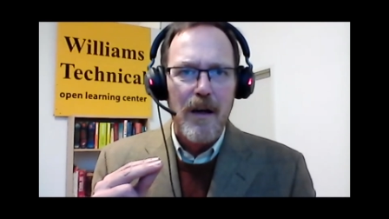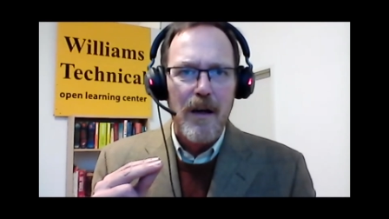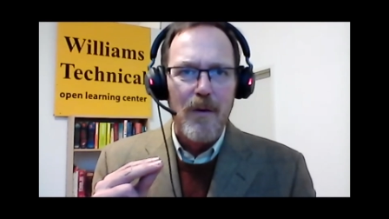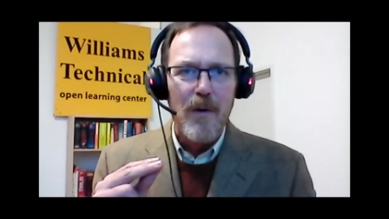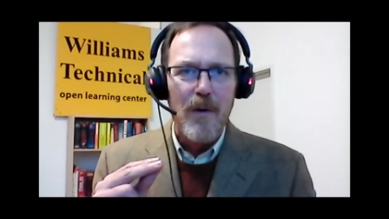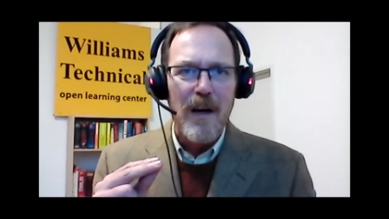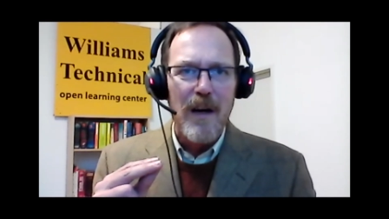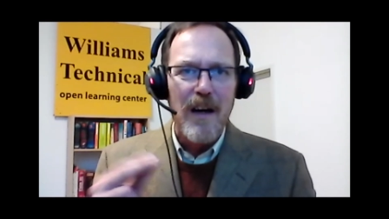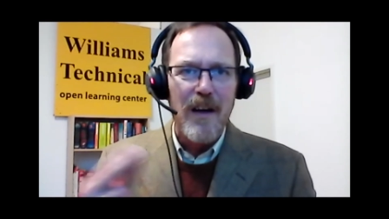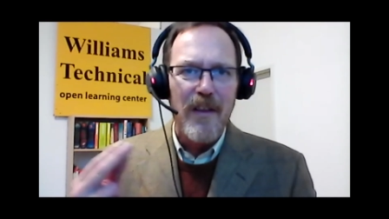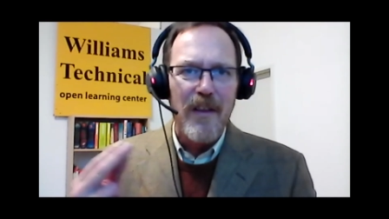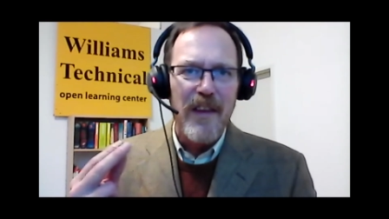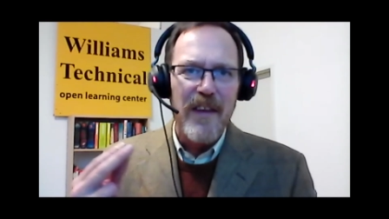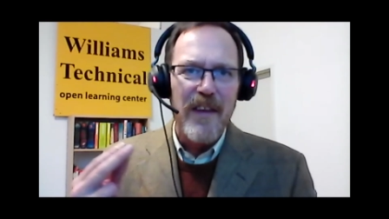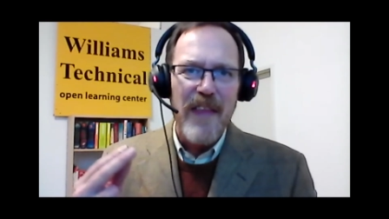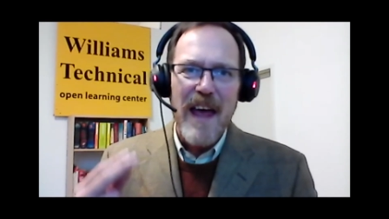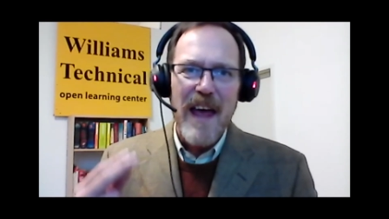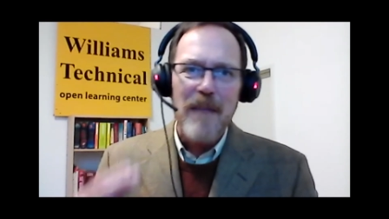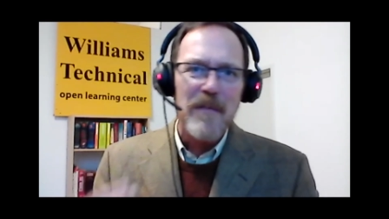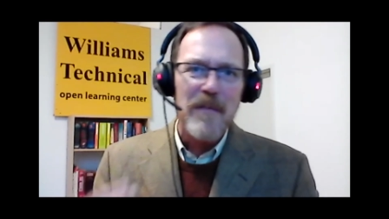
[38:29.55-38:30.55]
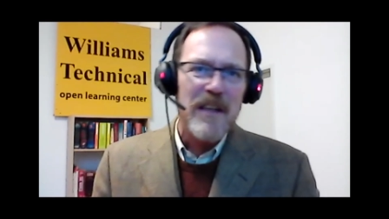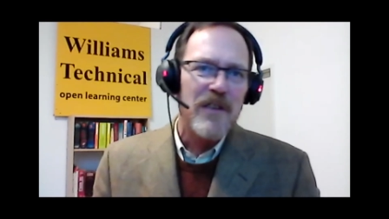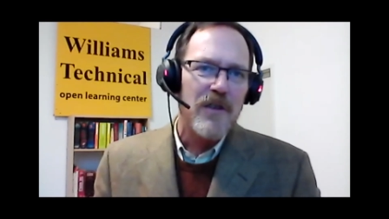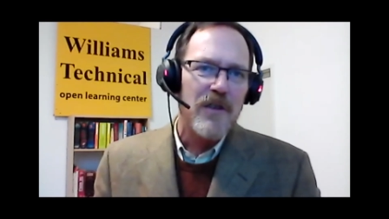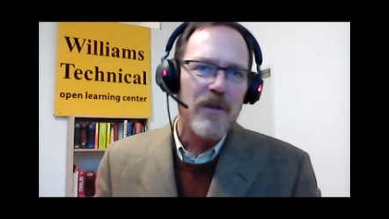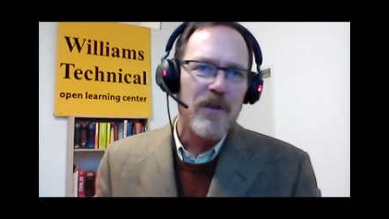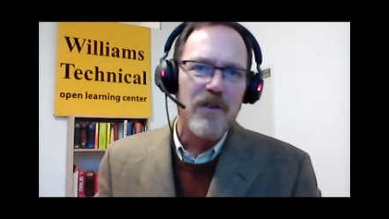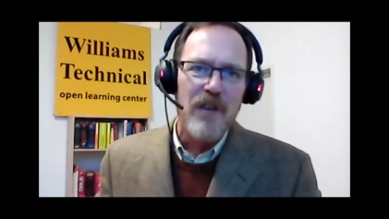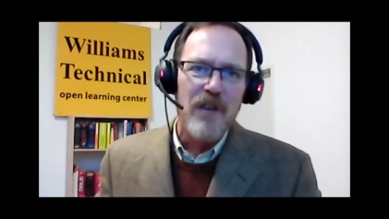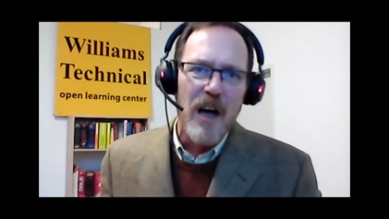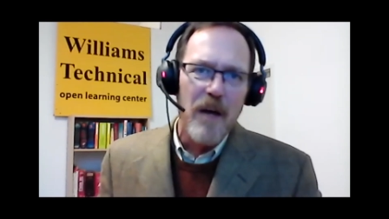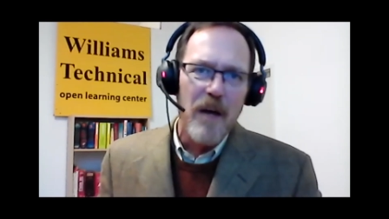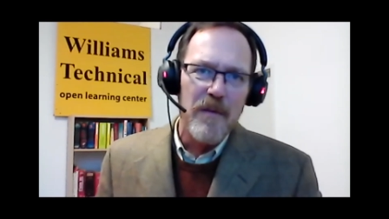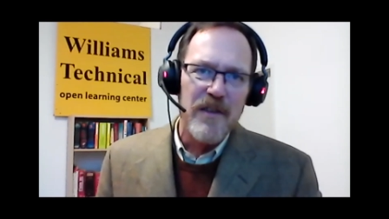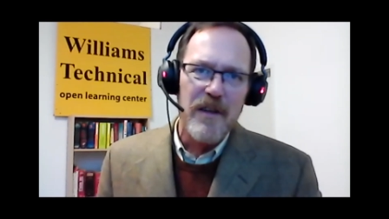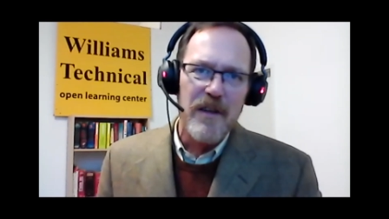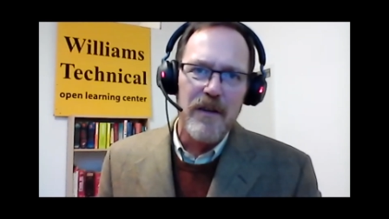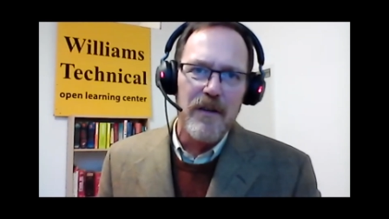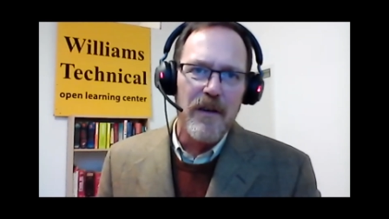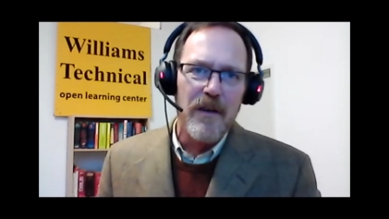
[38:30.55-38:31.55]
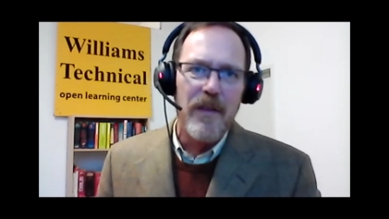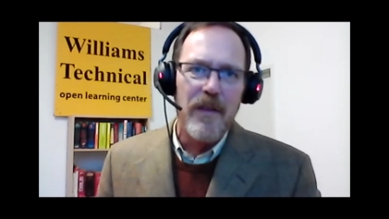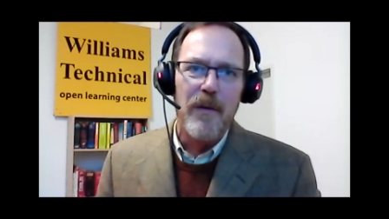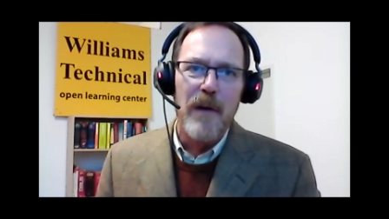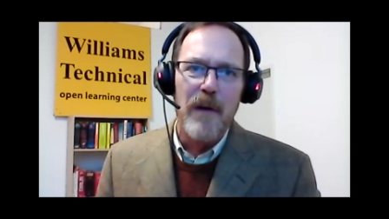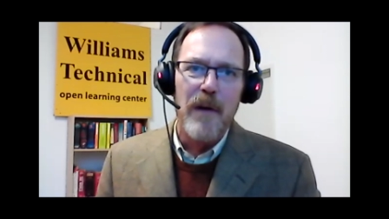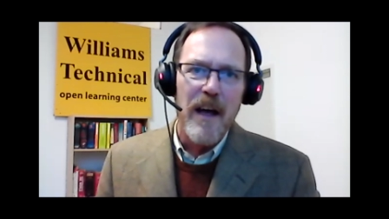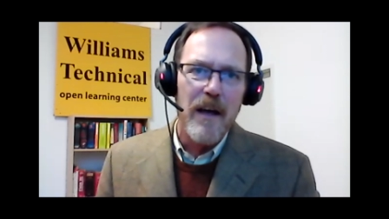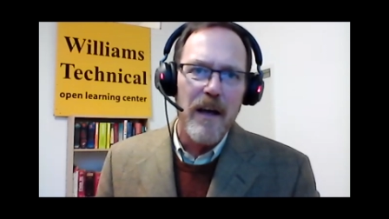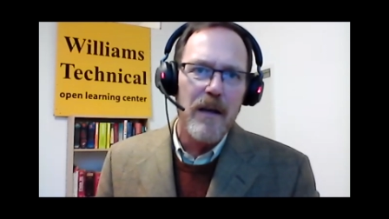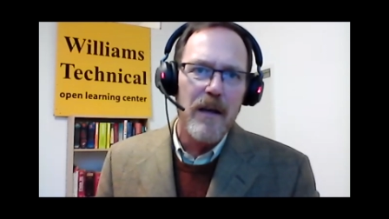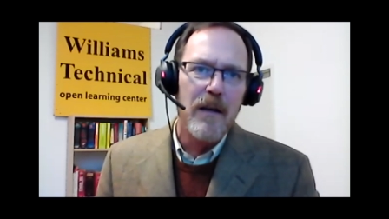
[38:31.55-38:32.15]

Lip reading: well, then that means your job is under threat.